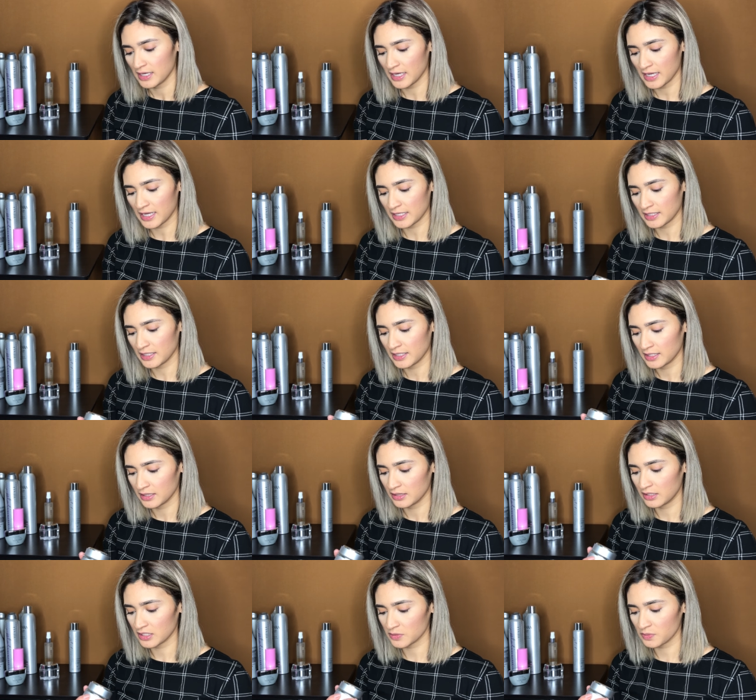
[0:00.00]
And
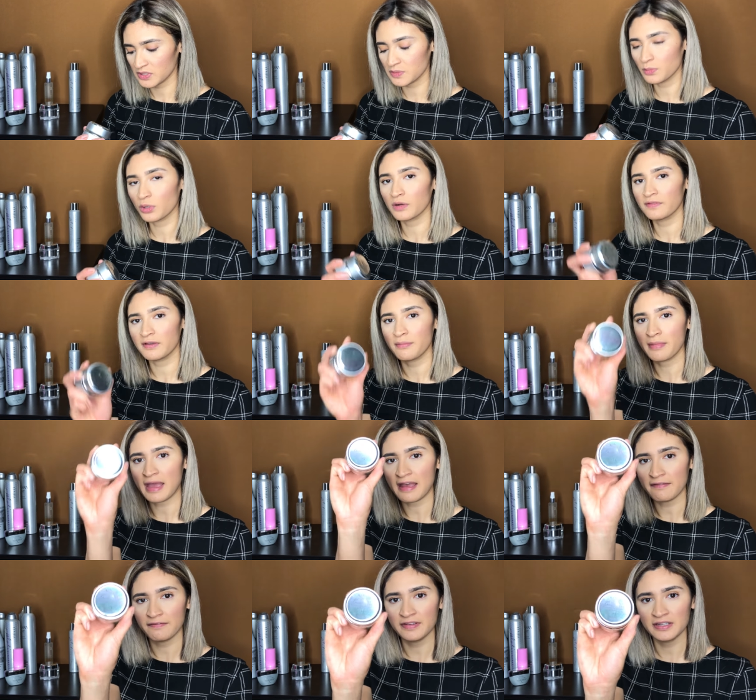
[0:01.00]
this one's more of a
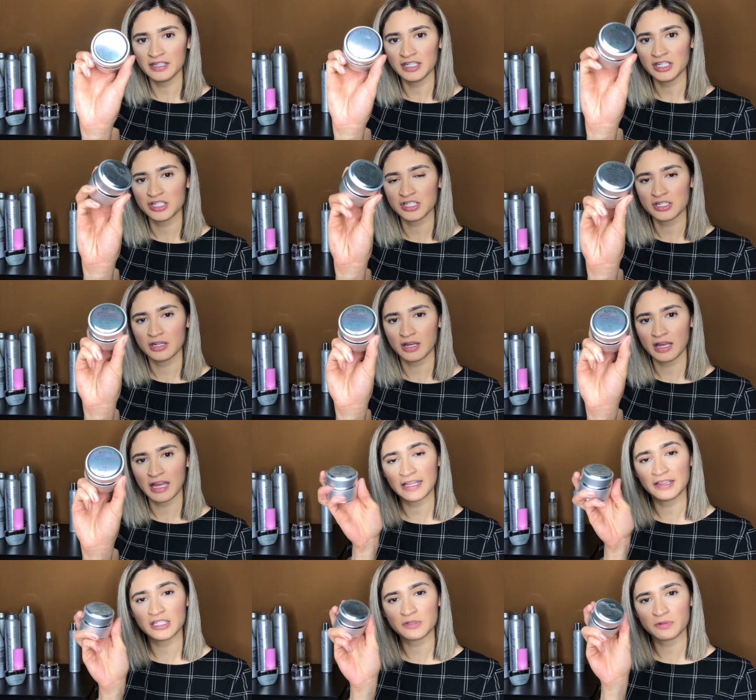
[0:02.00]
matte finish. I
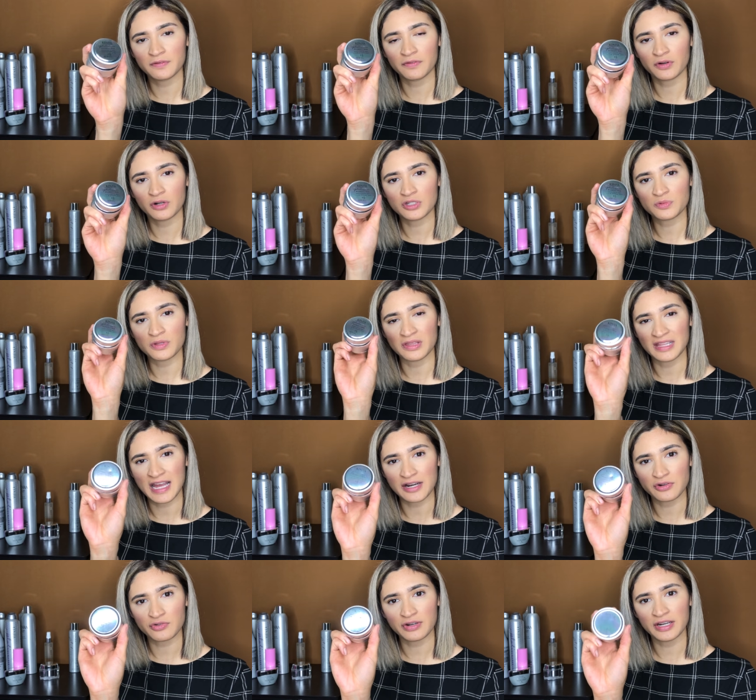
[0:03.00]
like this one for girls with
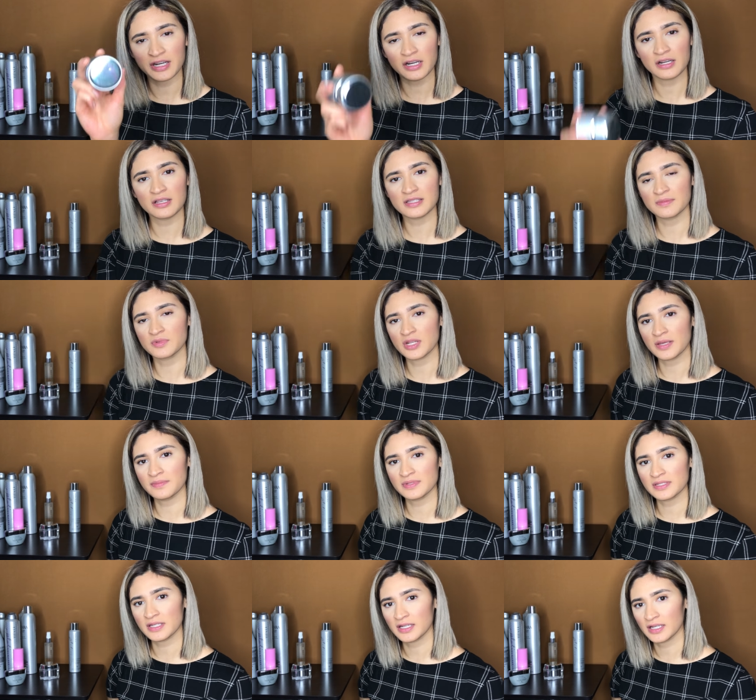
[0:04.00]
natural hair.
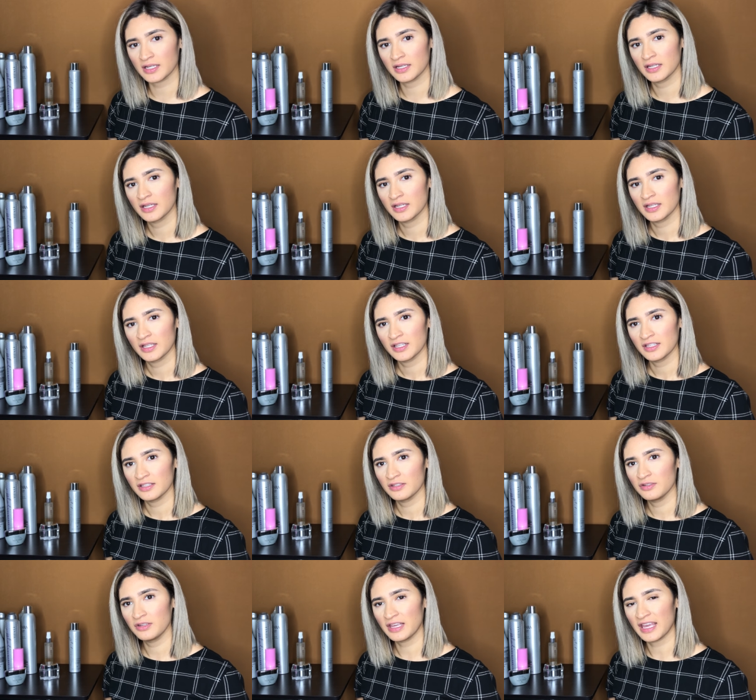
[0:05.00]
Sometimes uh,
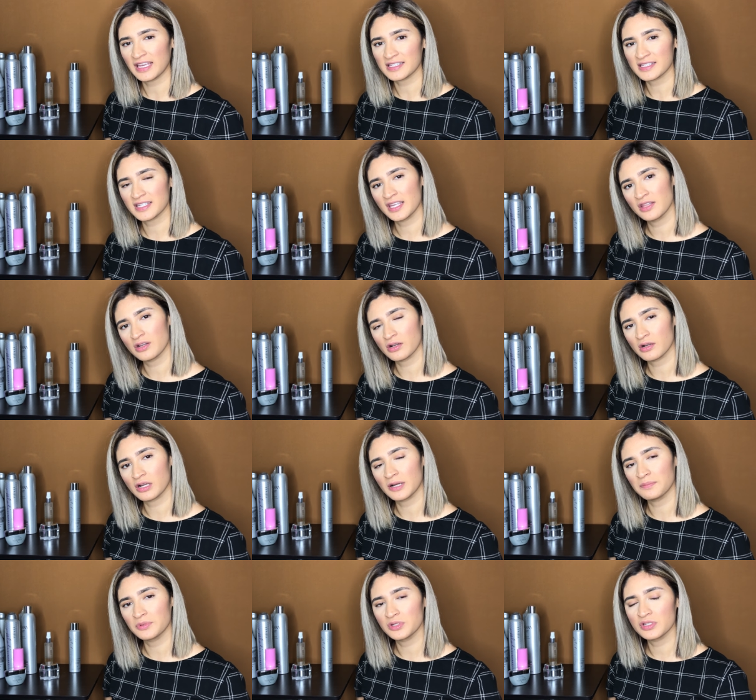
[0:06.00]
you can't see their
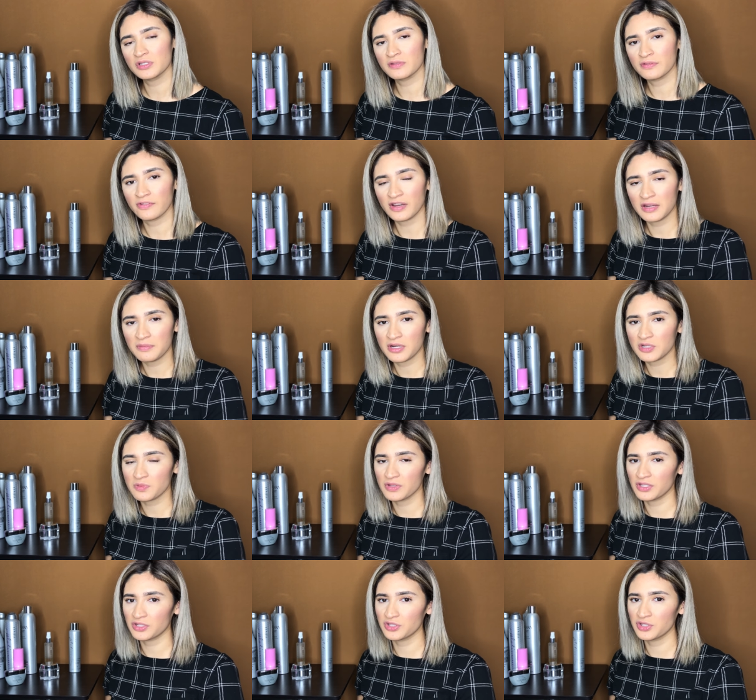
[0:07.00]
updos very much
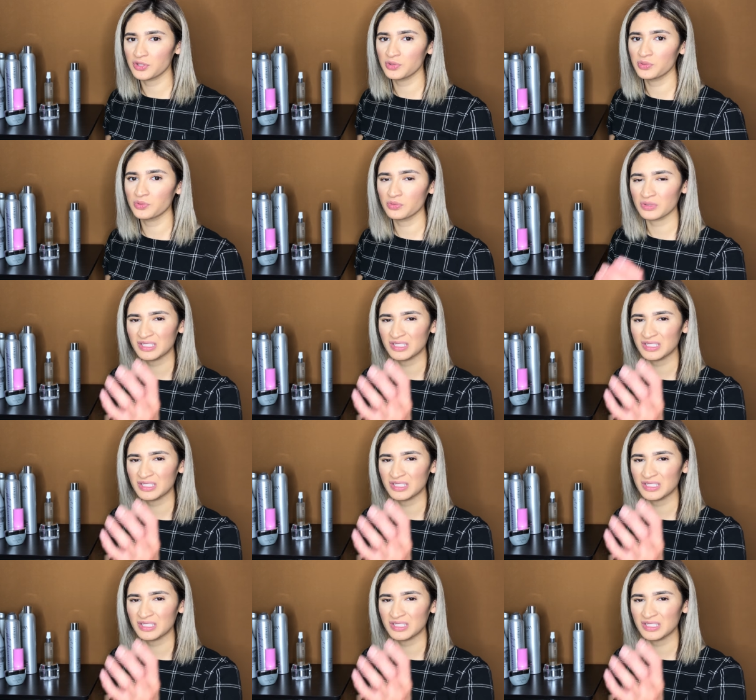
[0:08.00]
when they're too